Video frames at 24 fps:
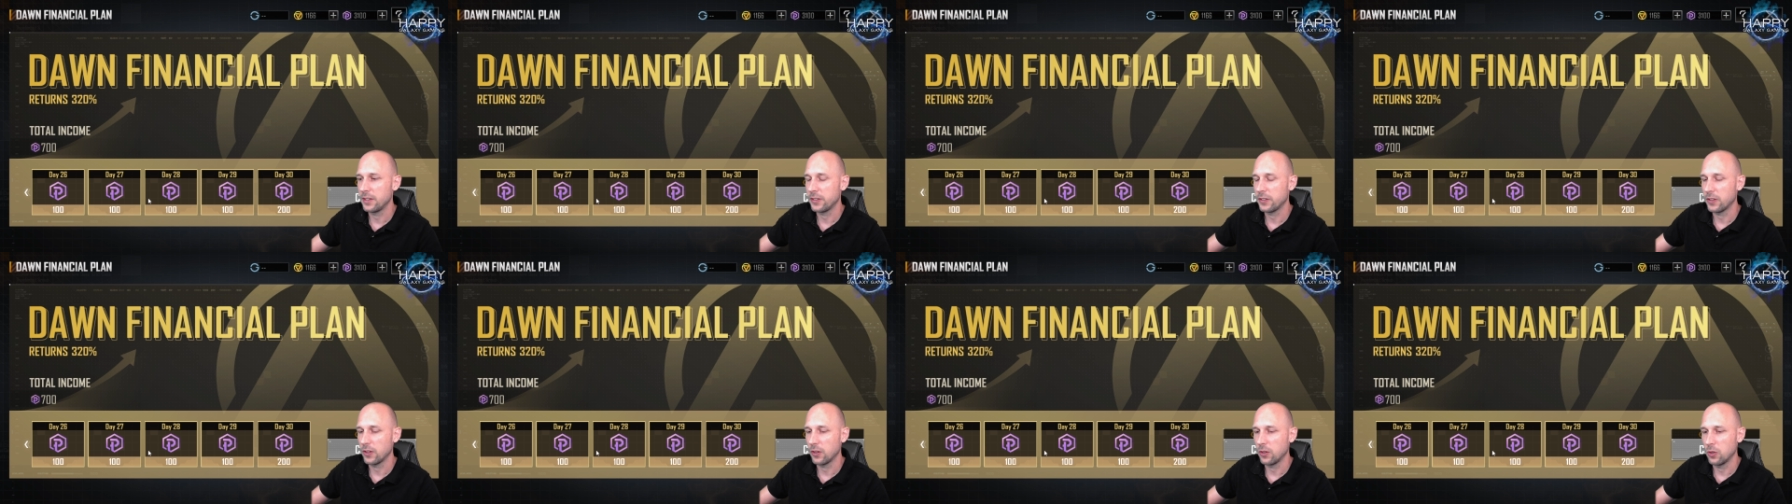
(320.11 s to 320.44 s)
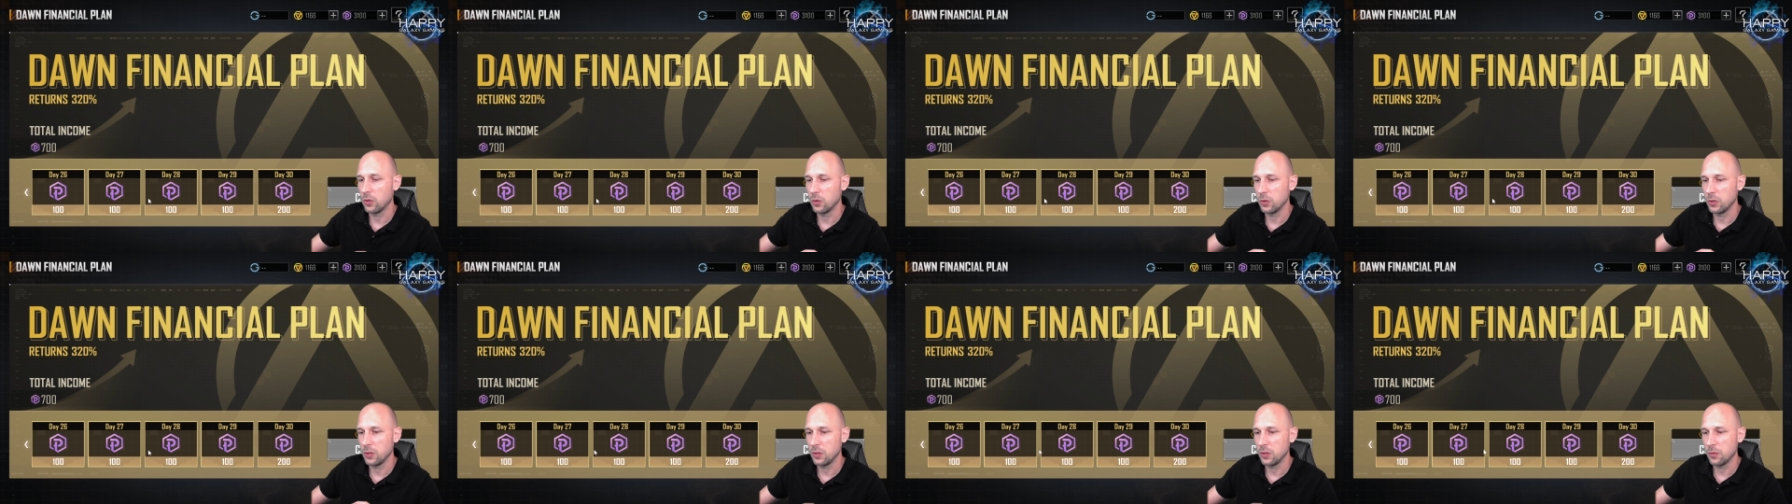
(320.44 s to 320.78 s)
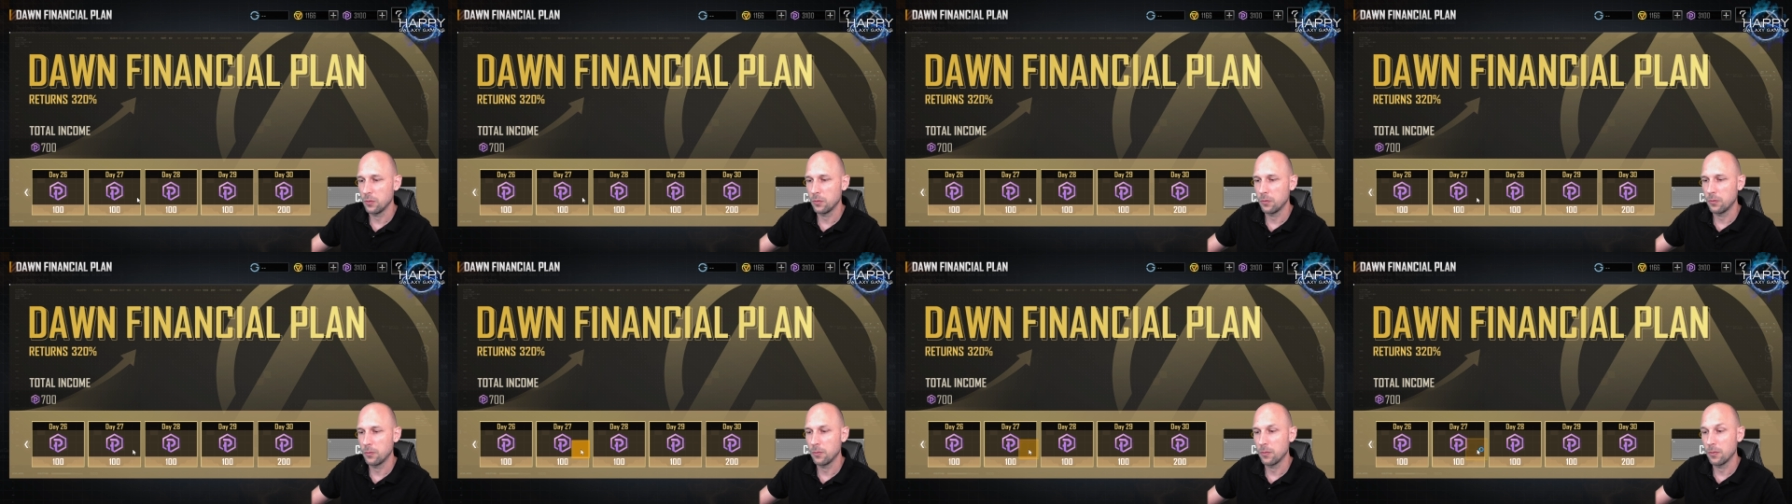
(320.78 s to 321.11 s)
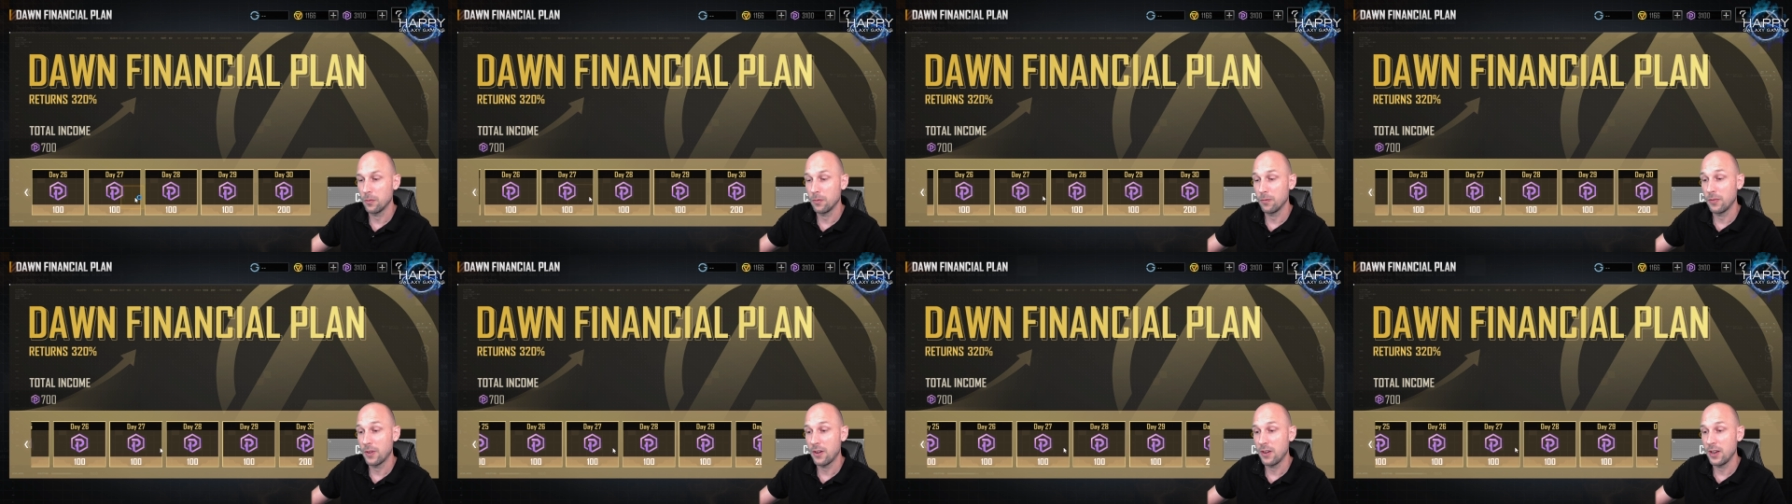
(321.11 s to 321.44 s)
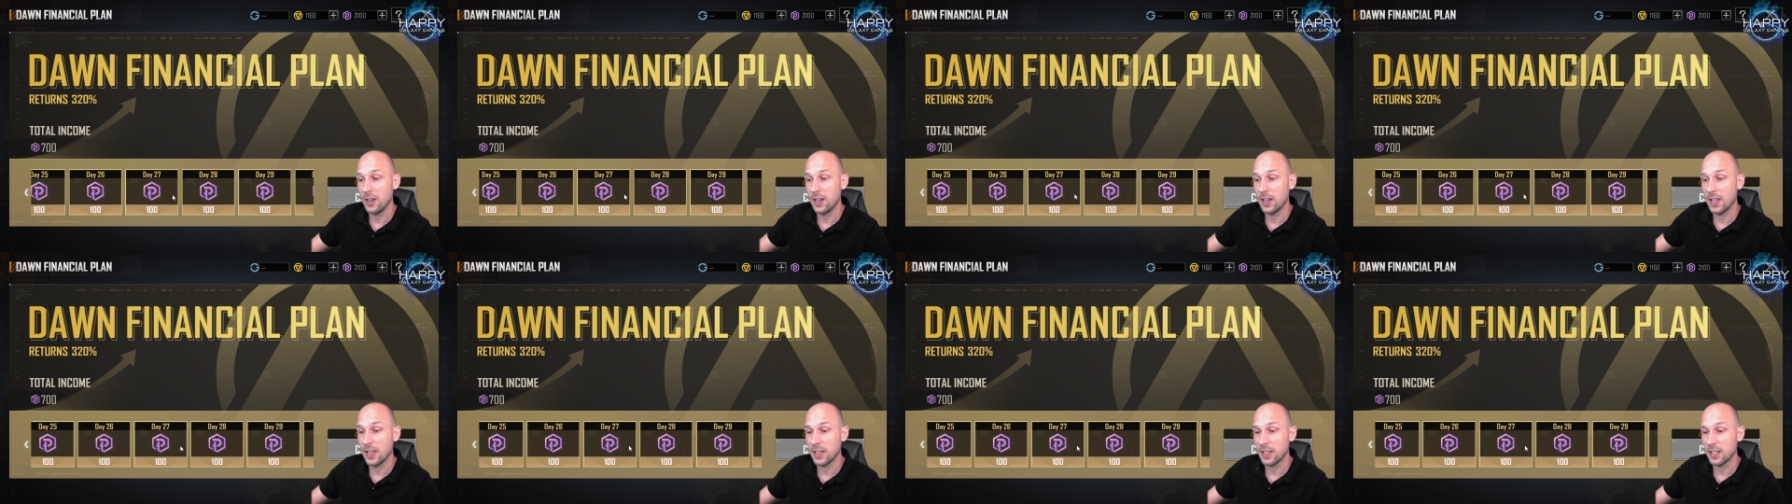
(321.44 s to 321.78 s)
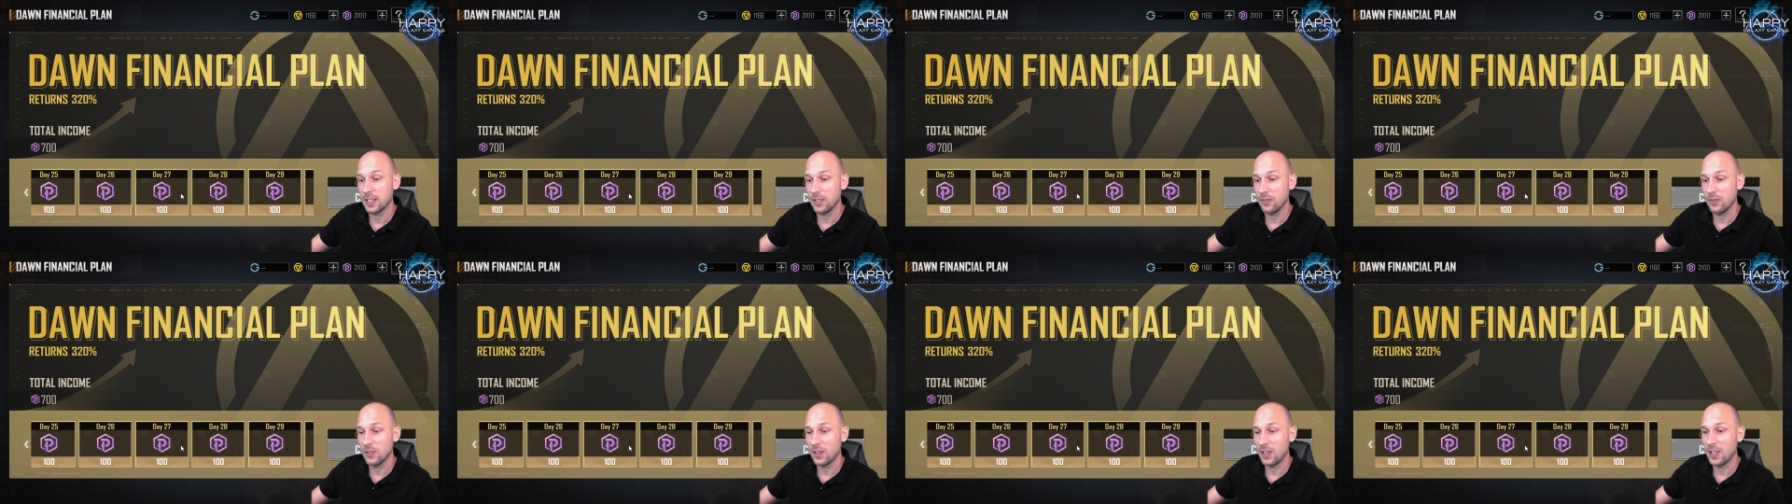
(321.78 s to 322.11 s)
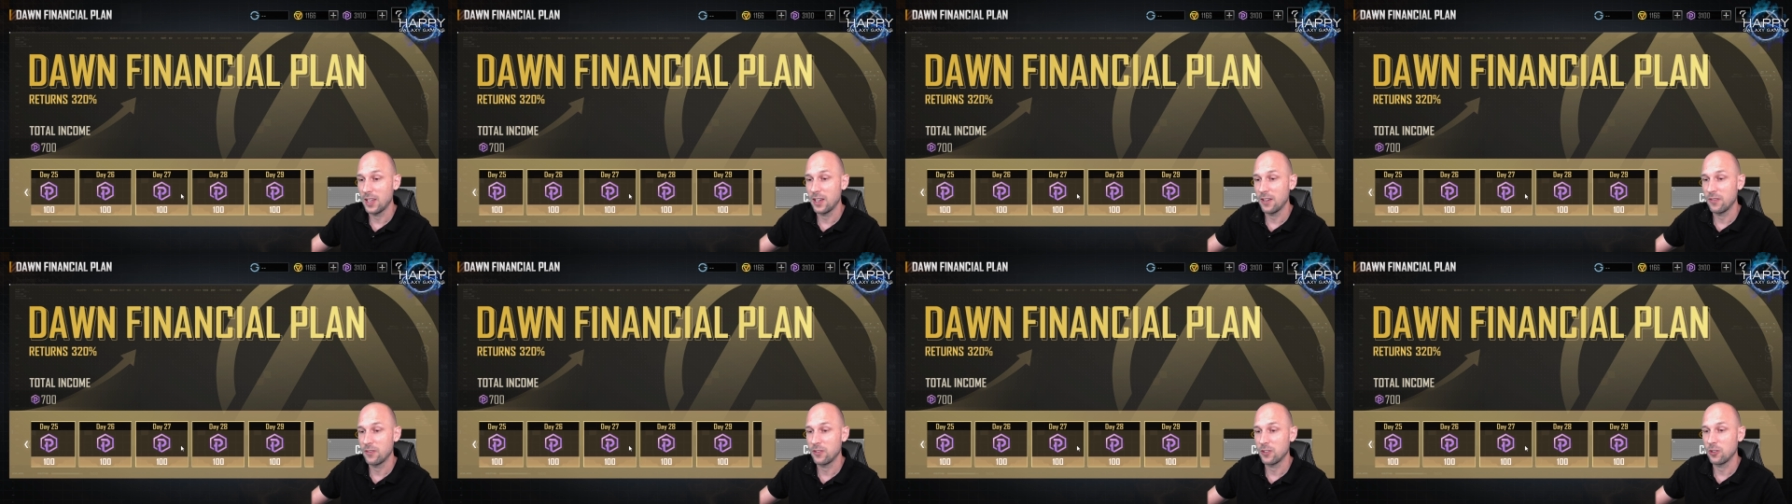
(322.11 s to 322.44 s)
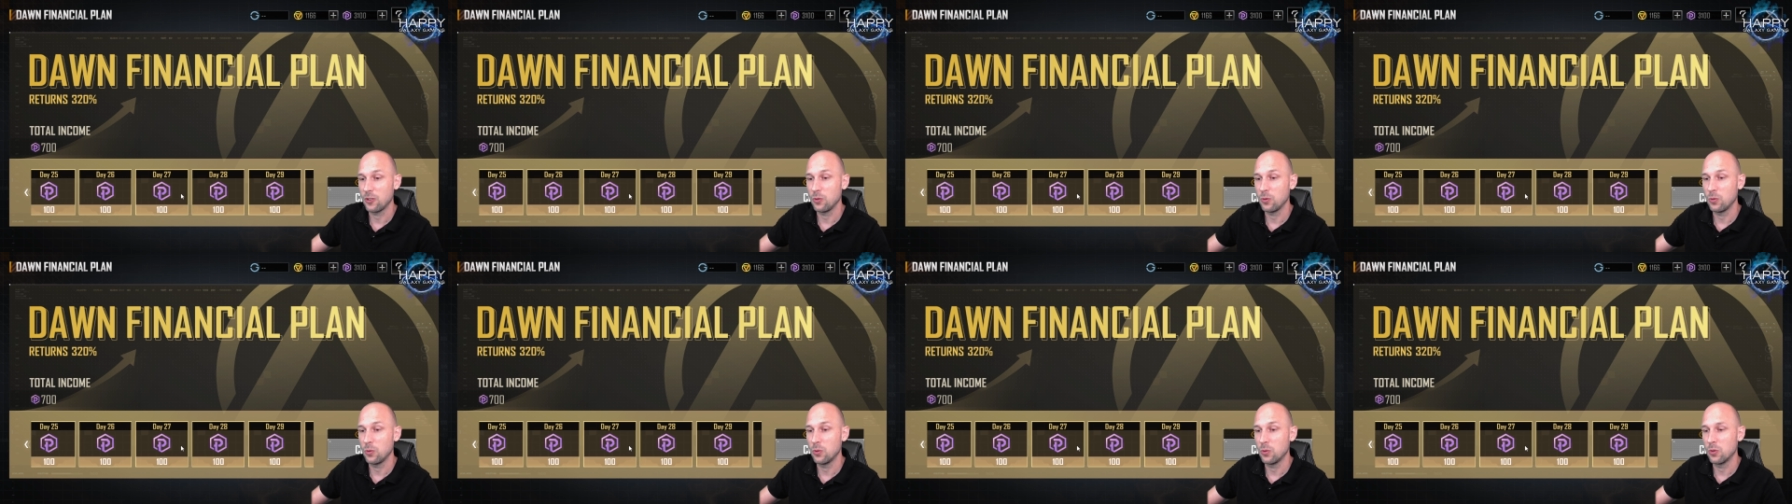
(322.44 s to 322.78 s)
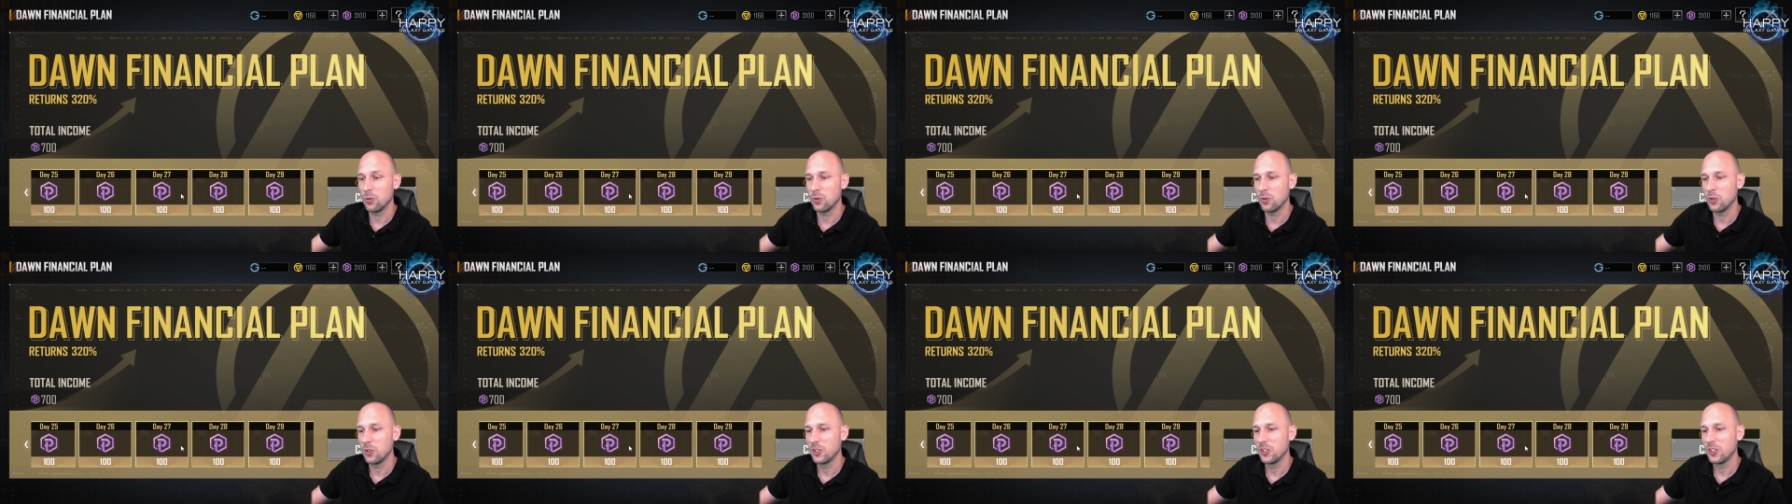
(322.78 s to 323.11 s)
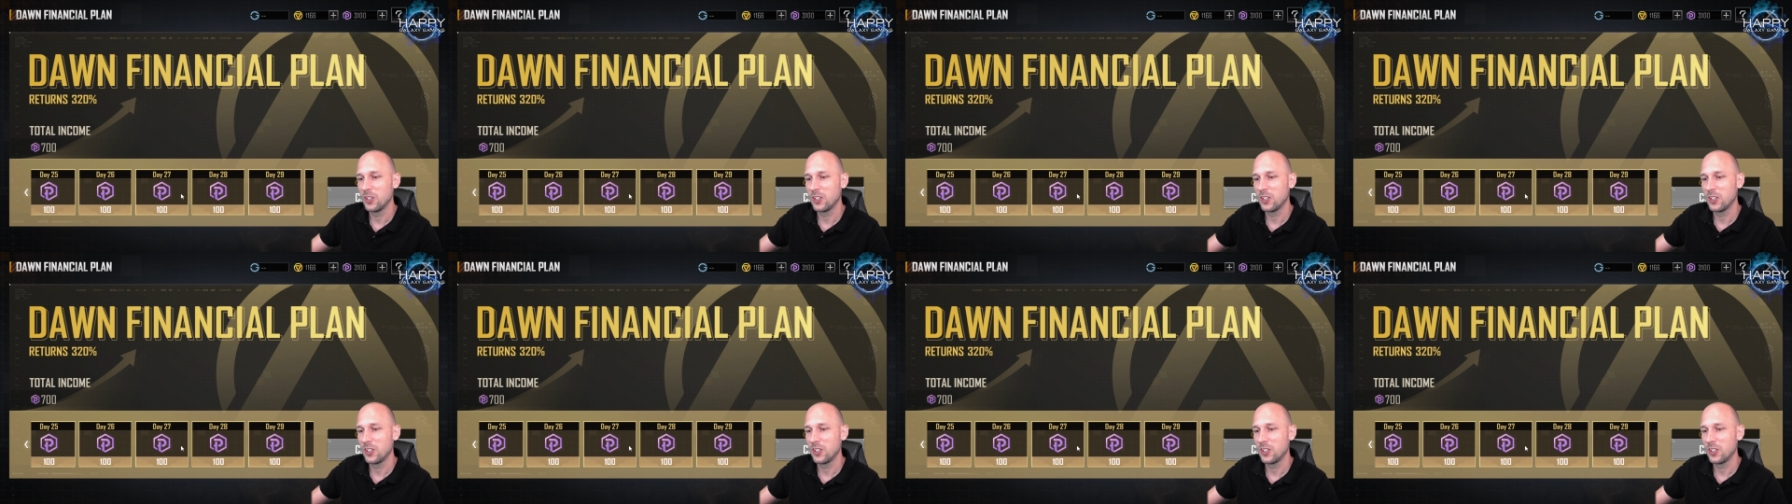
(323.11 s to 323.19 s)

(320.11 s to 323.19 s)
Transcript: so you very likely will have to